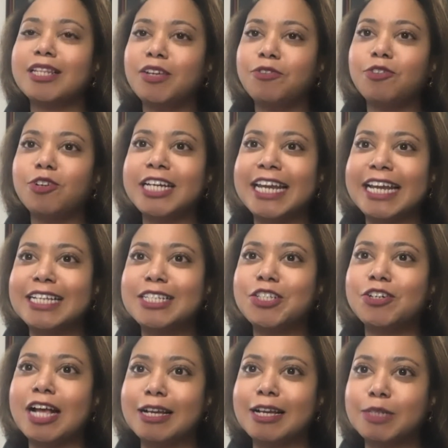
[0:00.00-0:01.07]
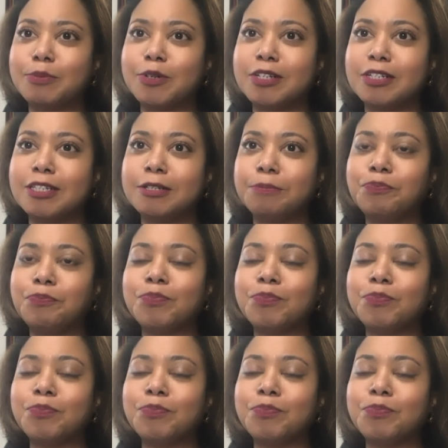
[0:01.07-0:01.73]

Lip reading: liver cancer experts.